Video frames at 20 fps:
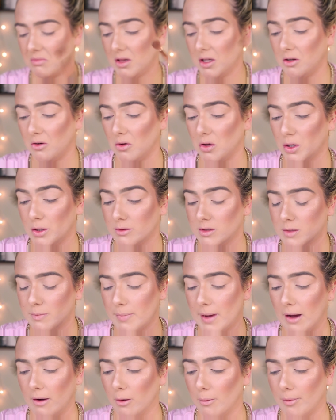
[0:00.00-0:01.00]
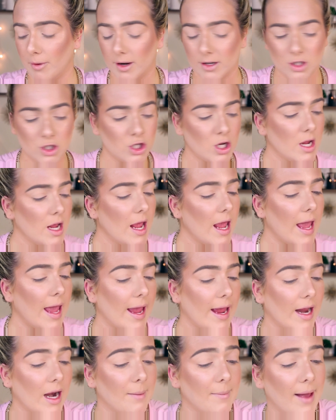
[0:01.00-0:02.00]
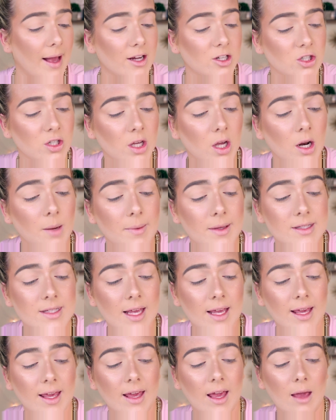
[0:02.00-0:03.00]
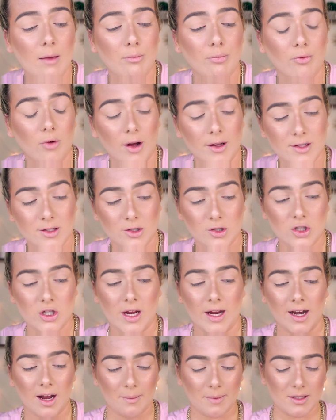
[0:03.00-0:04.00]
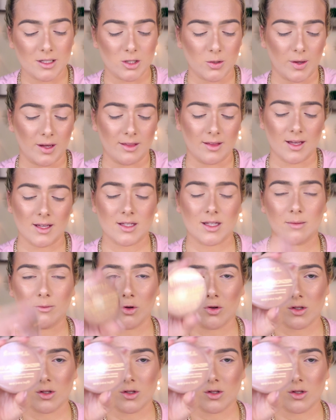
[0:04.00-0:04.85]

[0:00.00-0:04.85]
a little loose powder brush, and I'm actually going to be taking a bronzer shade. I've been doing this. I'm